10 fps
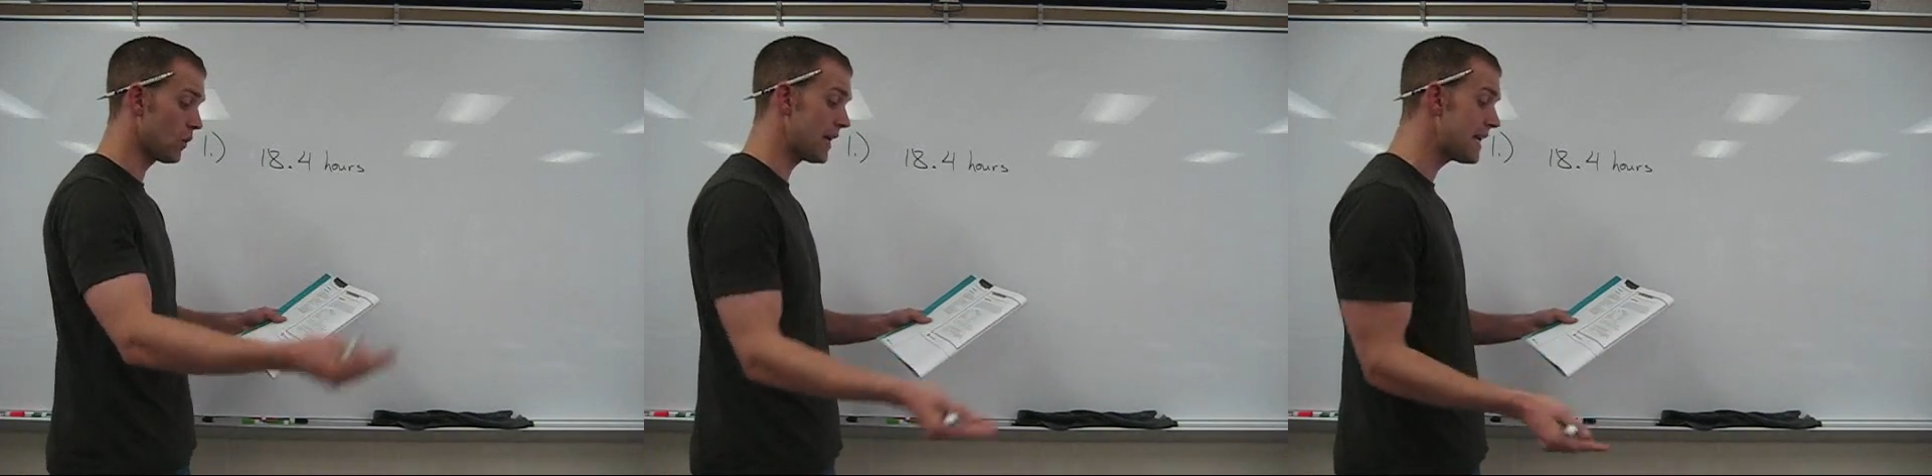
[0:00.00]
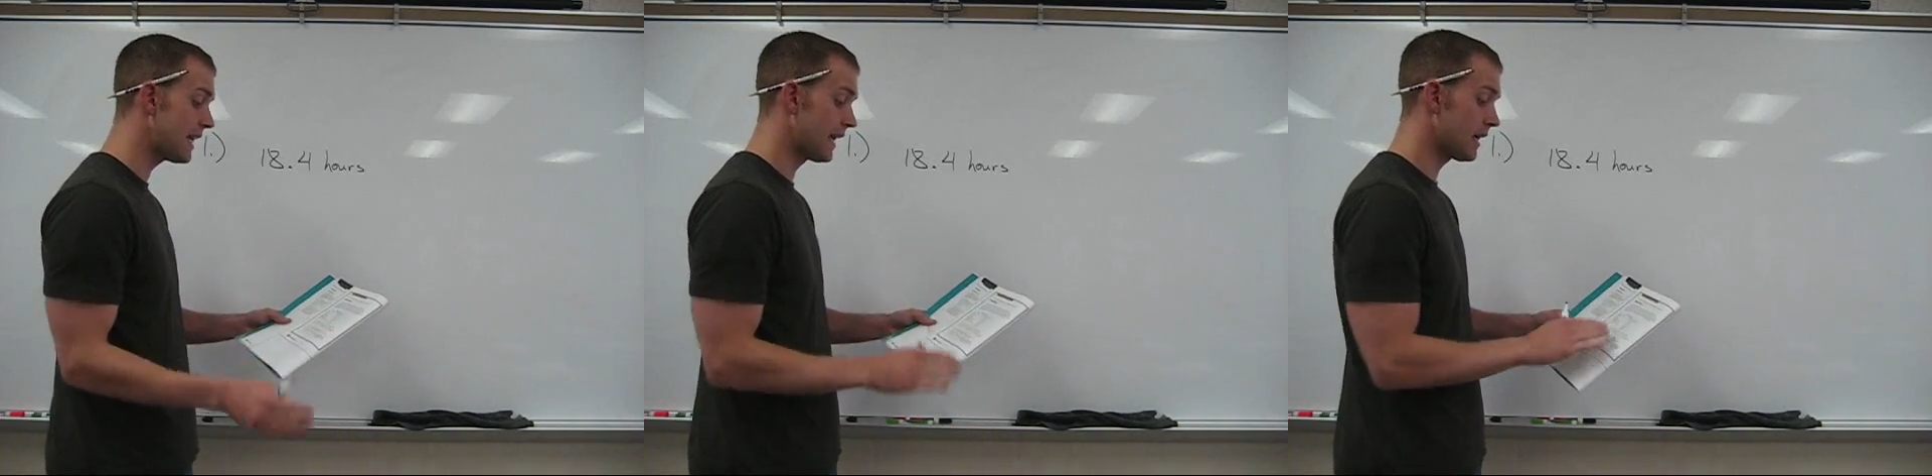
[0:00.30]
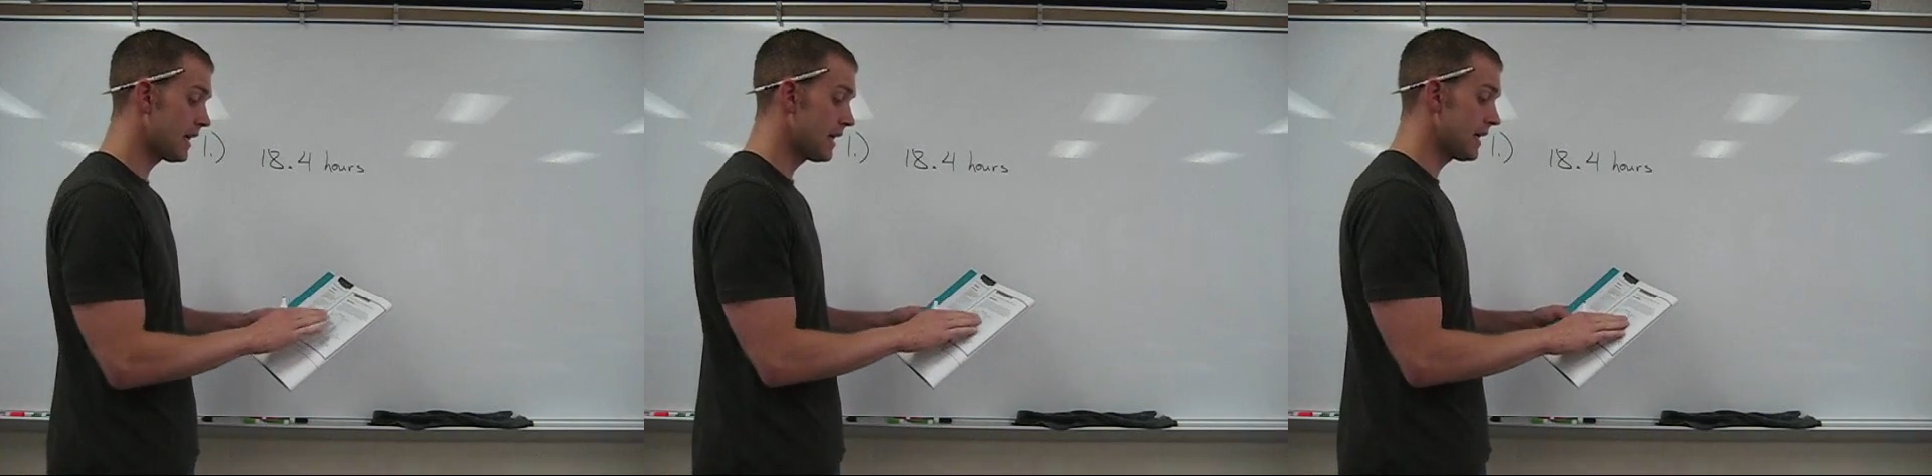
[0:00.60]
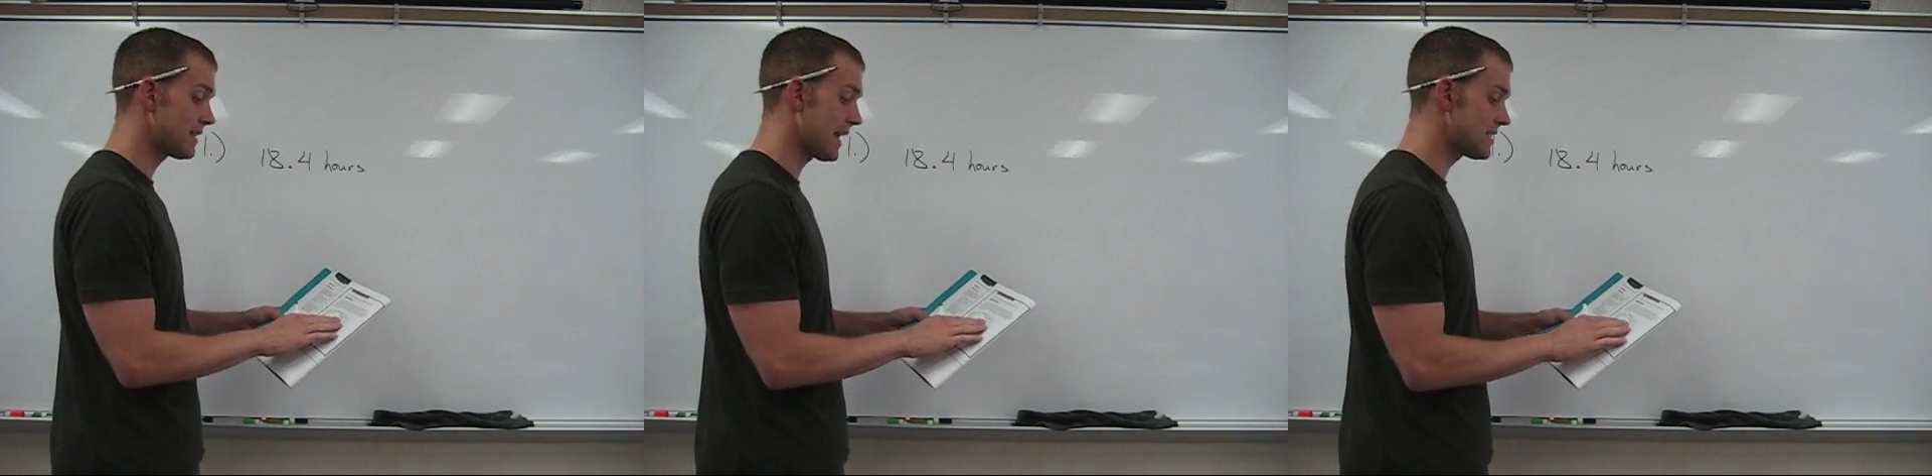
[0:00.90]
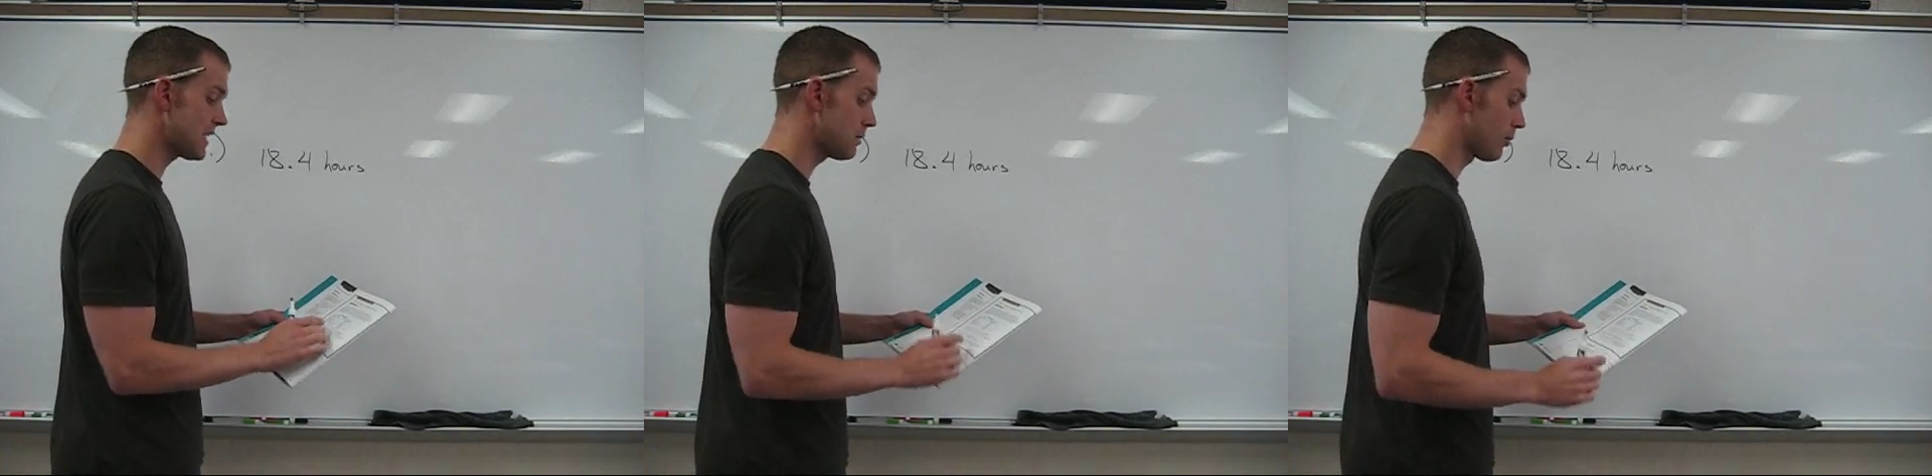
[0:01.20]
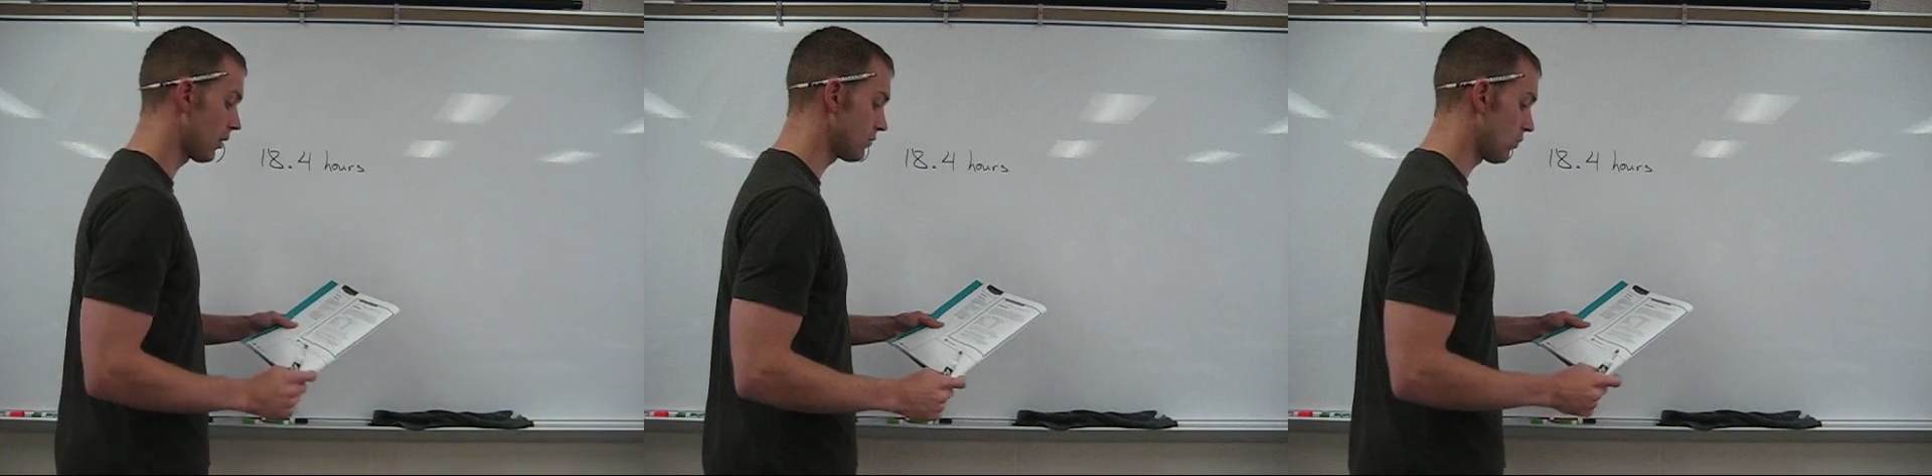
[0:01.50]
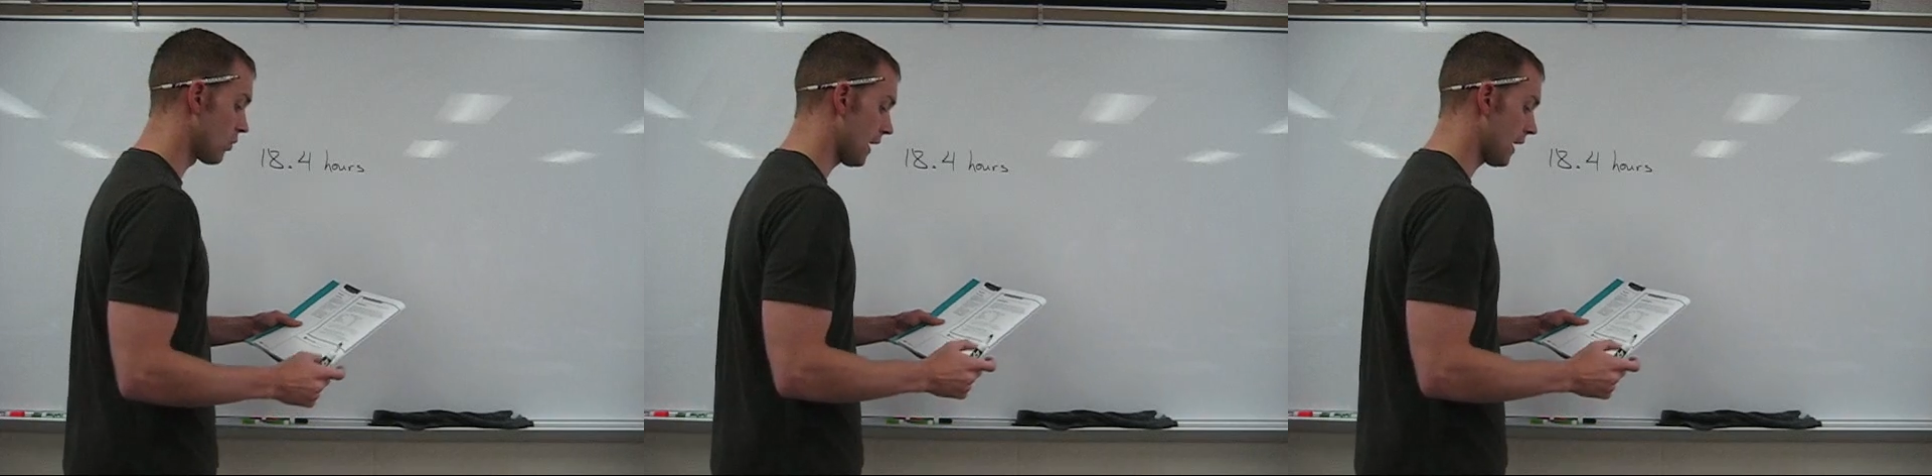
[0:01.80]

eating is 18.4